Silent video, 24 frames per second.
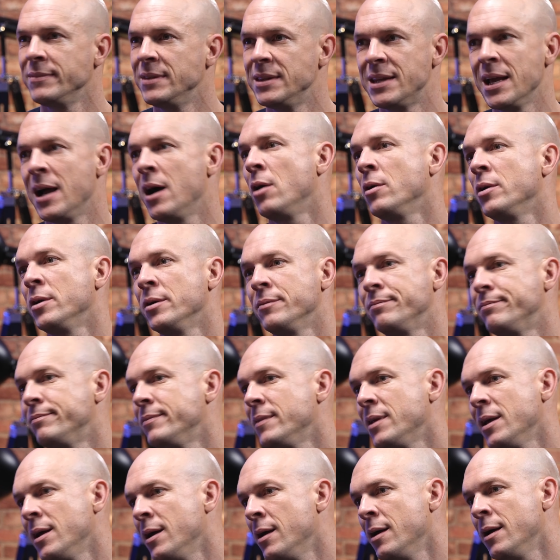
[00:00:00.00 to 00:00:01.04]
down a,
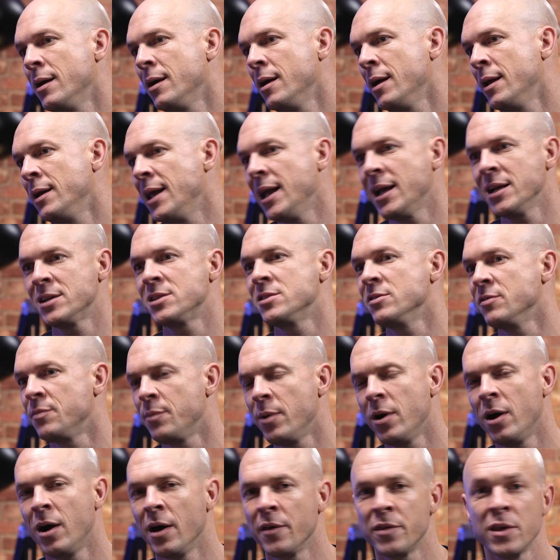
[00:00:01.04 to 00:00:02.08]
a negative
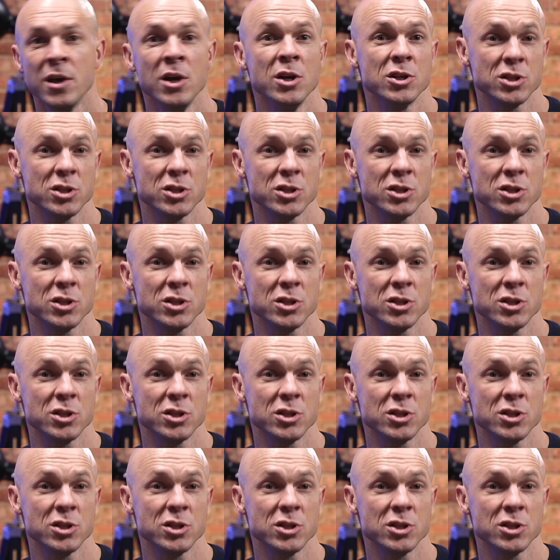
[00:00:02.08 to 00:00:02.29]
path.